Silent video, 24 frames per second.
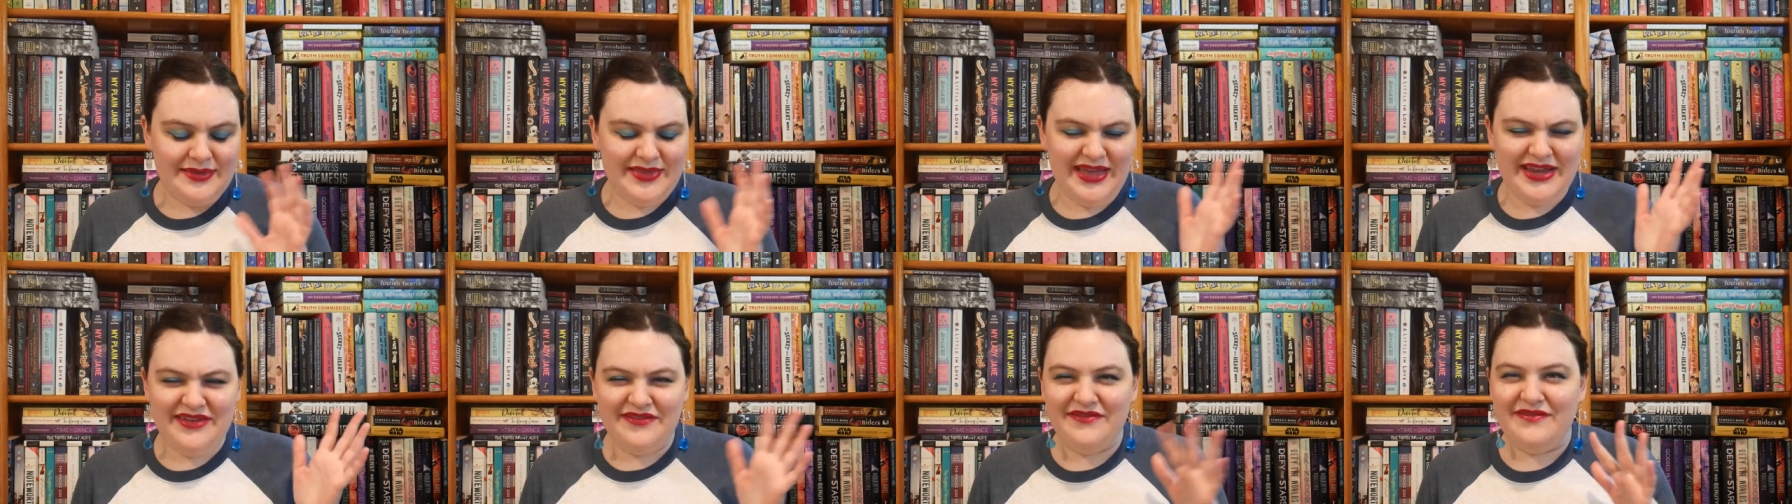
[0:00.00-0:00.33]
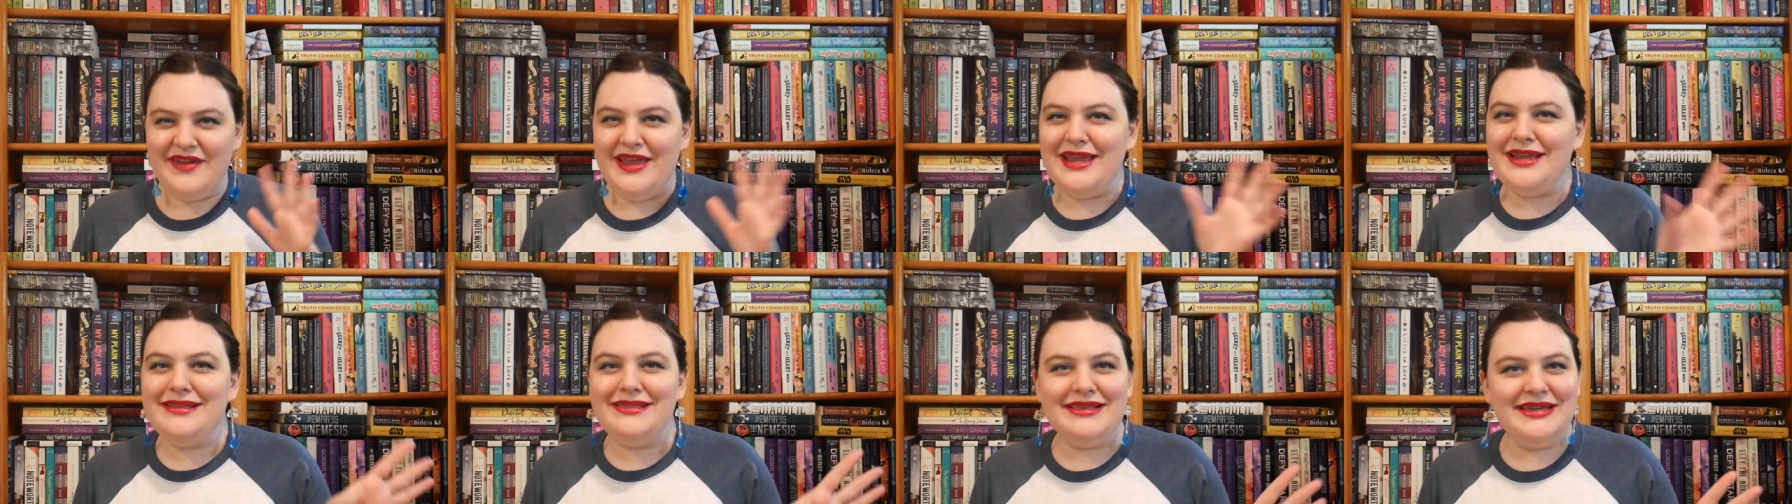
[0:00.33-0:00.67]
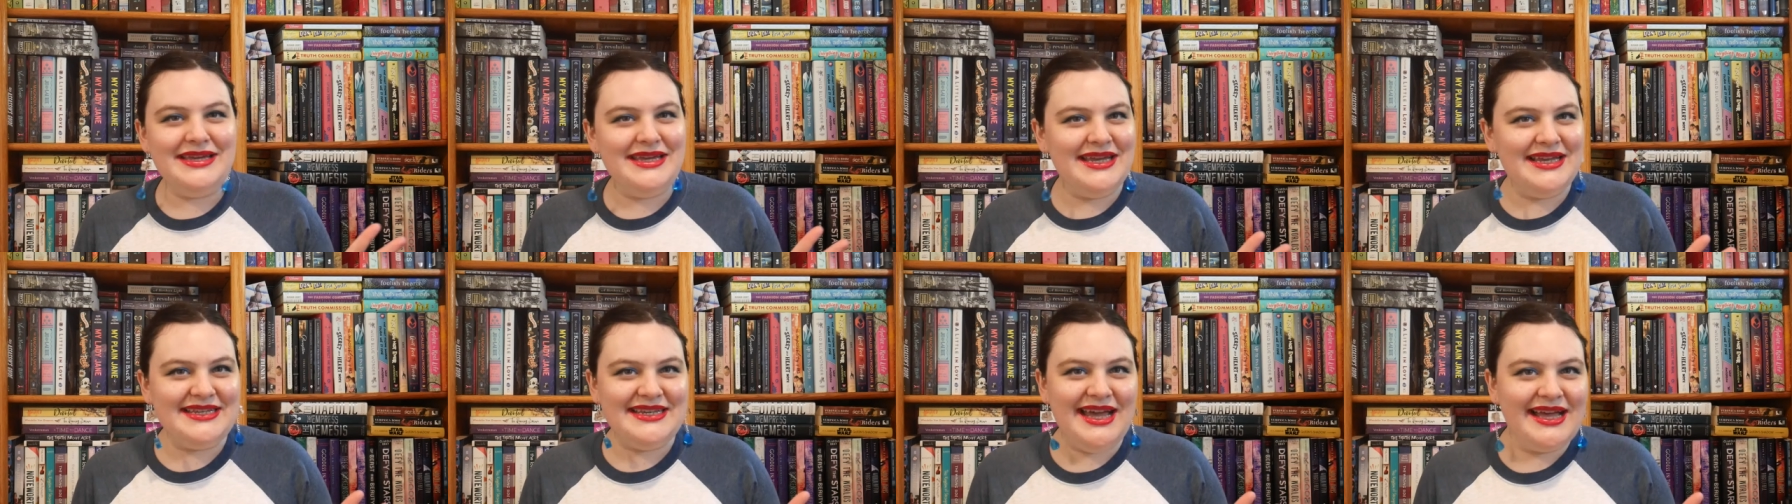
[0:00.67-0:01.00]
like
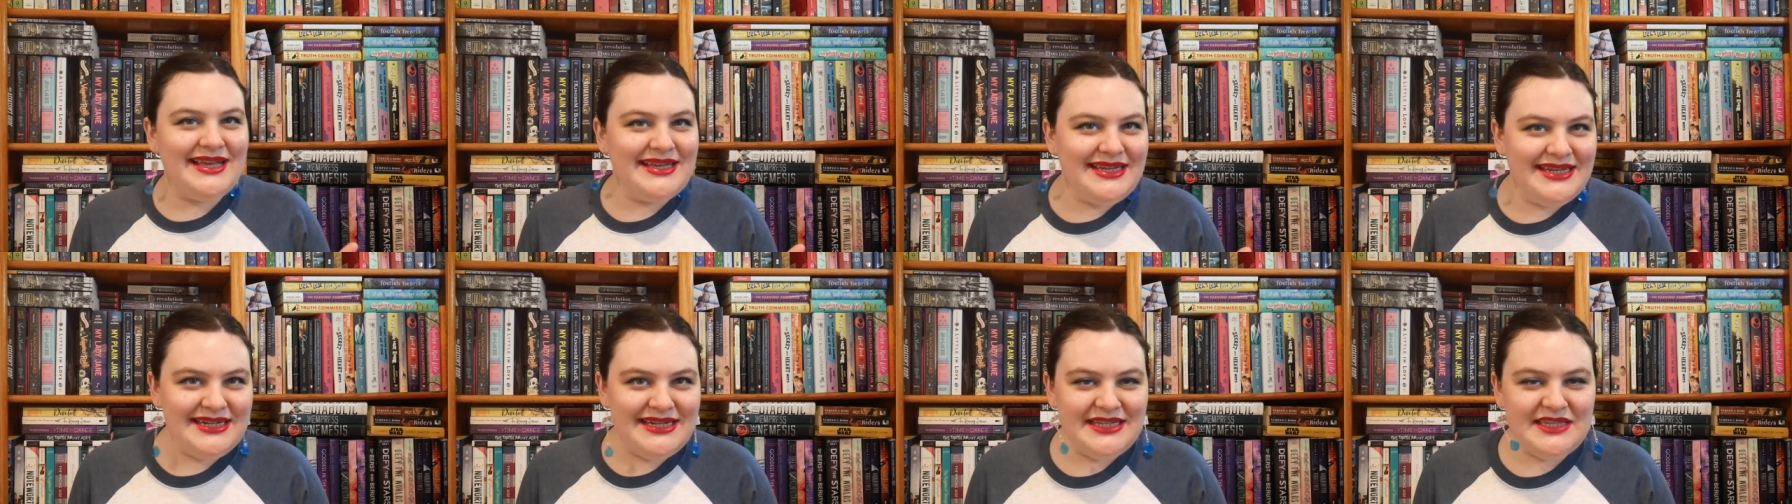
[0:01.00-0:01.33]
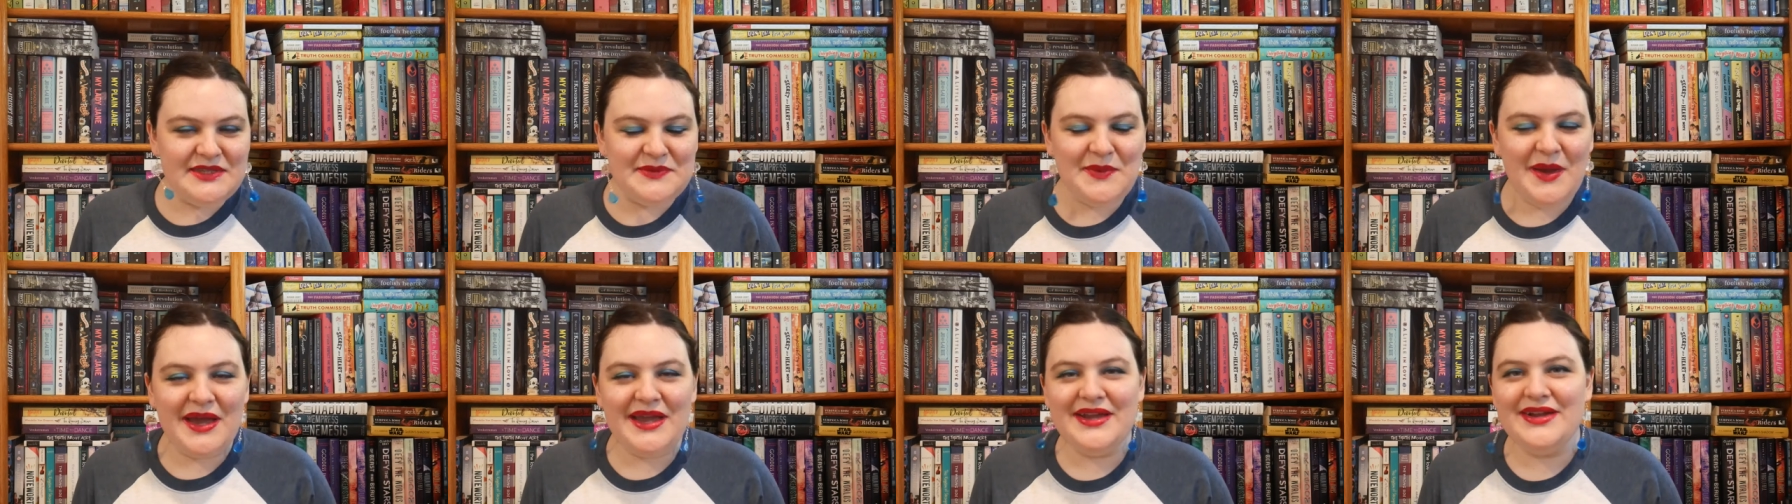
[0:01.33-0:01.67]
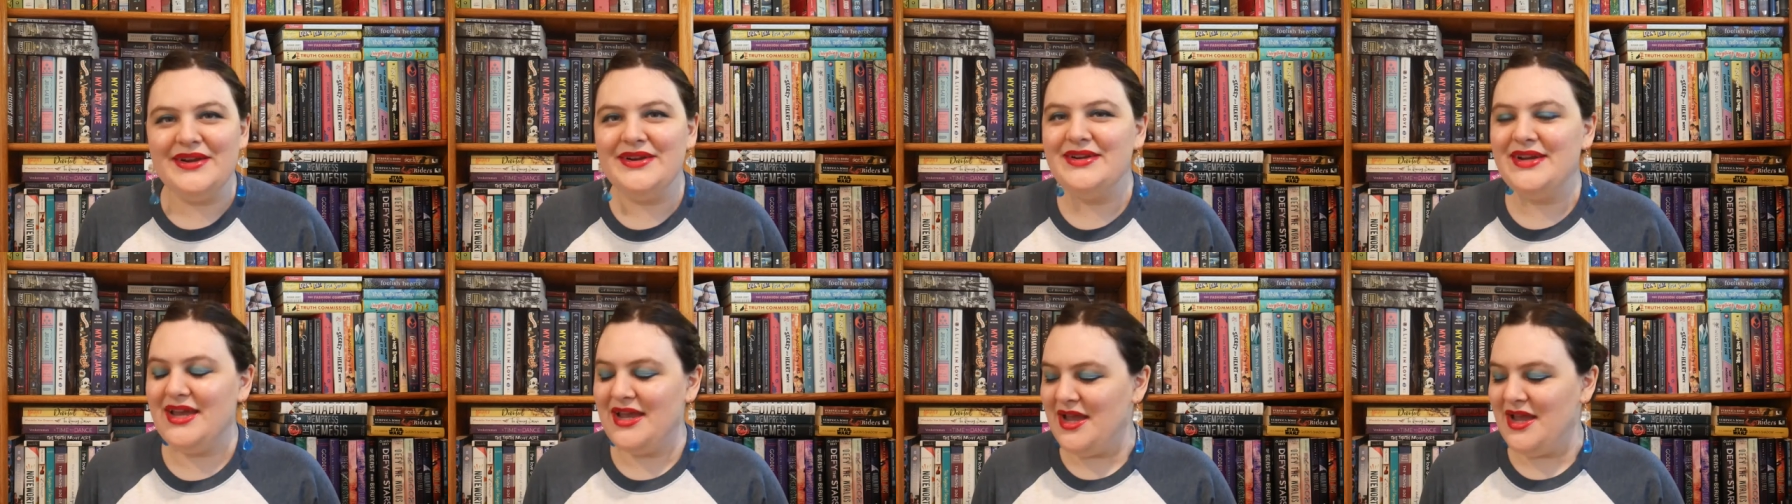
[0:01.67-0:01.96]
vaguely Italian inspired.